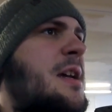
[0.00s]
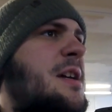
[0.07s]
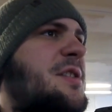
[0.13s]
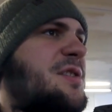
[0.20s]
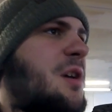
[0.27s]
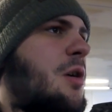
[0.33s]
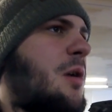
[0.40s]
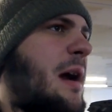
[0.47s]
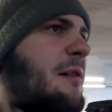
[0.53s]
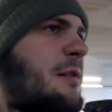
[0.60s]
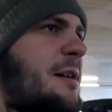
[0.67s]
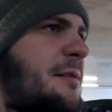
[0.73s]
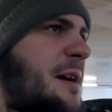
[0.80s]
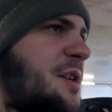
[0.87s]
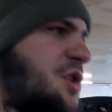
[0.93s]
So I
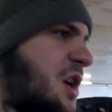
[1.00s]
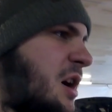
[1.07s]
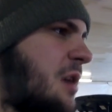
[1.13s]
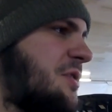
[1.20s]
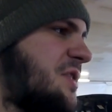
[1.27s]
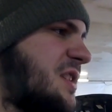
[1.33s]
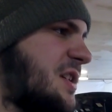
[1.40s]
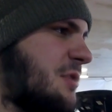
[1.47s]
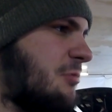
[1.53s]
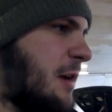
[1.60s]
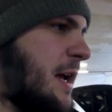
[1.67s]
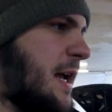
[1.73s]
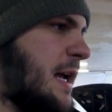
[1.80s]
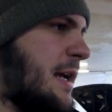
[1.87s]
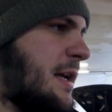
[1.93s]
rearranged the cars this
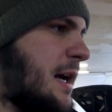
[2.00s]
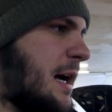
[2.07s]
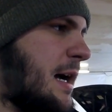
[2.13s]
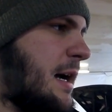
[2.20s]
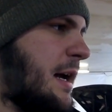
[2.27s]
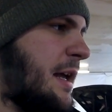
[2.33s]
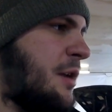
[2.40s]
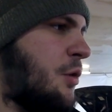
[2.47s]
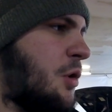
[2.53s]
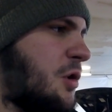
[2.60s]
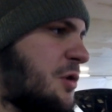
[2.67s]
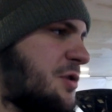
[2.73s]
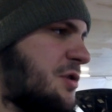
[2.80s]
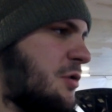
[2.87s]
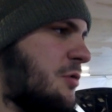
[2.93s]
way in
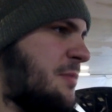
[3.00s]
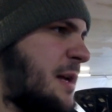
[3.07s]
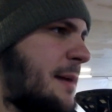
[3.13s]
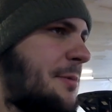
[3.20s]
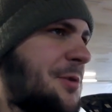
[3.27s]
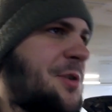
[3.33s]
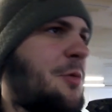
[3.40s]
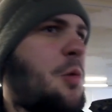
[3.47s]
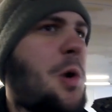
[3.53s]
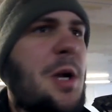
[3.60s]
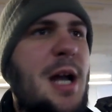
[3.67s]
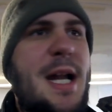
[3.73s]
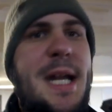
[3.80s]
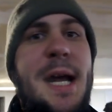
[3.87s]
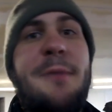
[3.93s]
order to be able to work
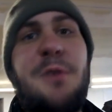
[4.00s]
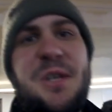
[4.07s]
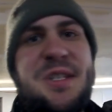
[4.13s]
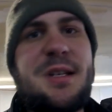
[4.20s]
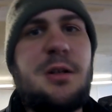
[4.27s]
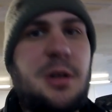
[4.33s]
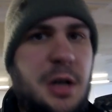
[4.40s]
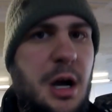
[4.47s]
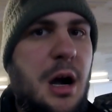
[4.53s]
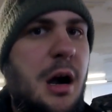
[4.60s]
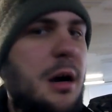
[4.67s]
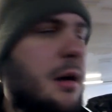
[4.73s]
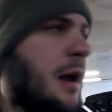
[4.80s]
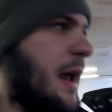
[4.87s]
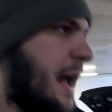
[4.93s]
on every single
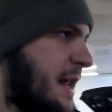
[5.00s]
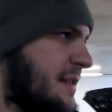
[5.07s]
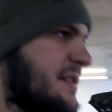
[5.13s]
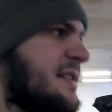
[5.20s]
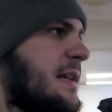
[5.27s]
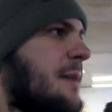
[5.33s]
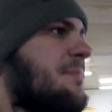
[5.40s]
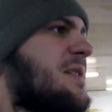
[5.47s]
car at the same